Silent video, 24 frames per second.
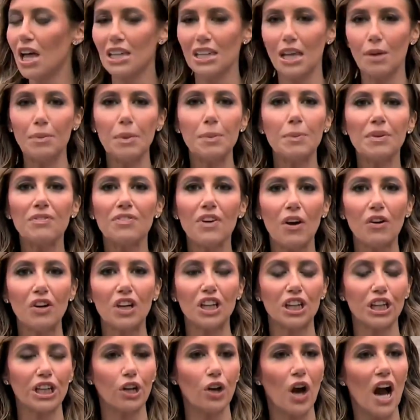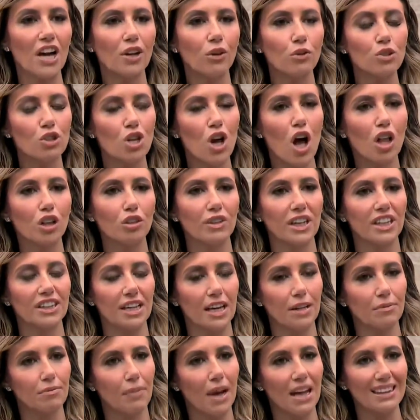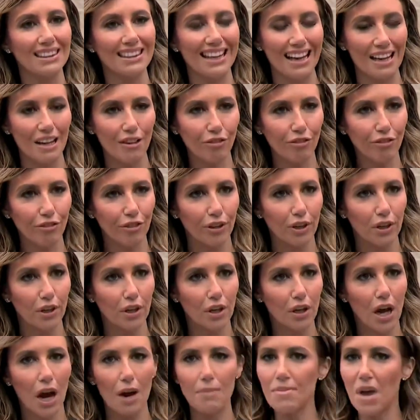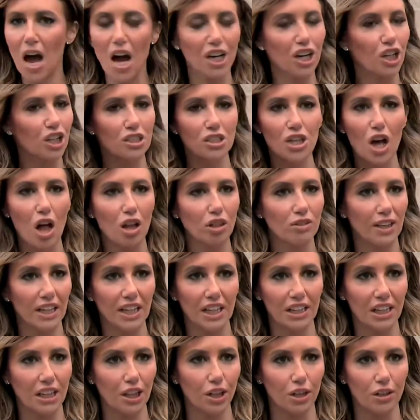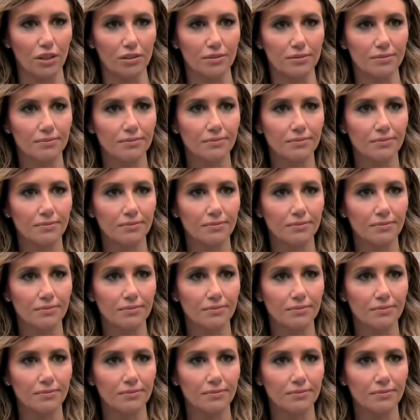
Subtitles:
Let me be very clear. I don't tolerate that in my life. I'm not going to tolerate it here.